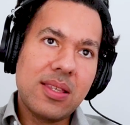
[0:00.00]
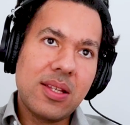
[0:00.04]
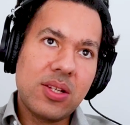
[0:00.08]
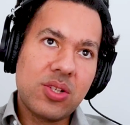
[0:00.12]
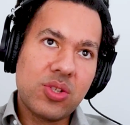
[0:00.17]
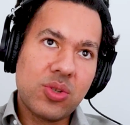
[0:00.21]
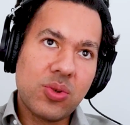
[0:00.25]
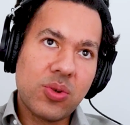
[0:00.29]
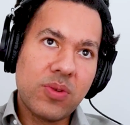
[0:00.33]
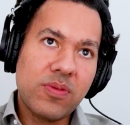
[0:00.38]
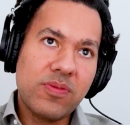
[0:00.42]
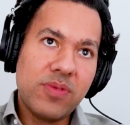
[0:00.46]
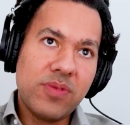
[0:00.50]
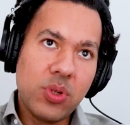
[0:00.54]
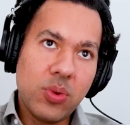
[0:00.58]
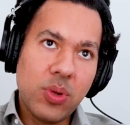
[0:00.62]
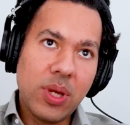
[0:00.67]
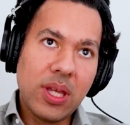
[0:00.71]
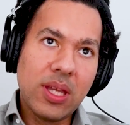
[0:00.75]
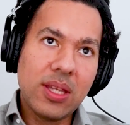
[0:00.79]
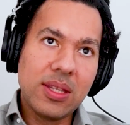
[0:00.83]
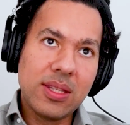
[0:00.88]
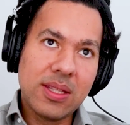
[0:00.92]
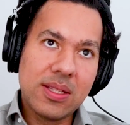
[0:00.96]
that you're
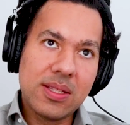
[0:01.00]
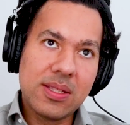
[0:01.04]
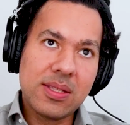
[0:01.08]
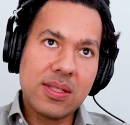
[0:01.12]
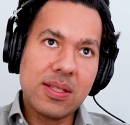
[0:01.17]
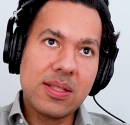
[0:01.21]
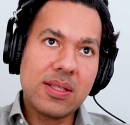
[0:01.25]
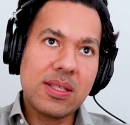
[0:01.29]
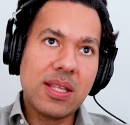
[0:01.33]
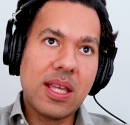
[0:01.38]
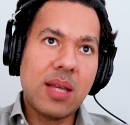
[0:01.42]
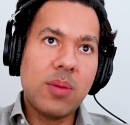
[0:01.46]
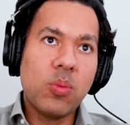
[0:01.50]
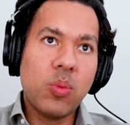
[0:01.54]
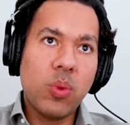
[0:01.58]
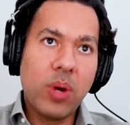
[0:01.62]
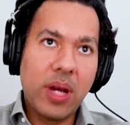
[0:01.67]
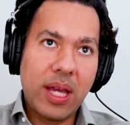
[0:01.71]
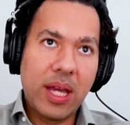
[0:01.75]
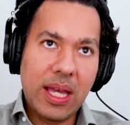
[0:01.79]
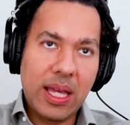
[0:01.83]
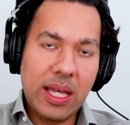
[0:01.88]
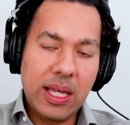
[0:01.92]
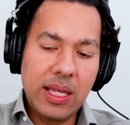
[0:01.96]
viewing this the same
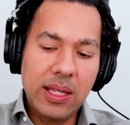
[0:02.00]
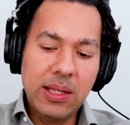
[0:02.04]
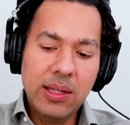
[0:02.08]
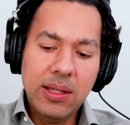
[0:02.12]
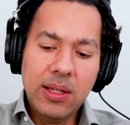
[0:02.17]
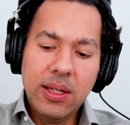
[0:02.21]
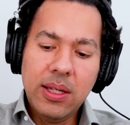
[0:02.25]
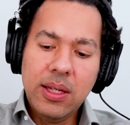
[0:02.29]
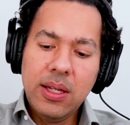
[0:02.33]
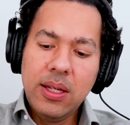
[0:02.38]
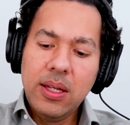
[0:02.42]
way.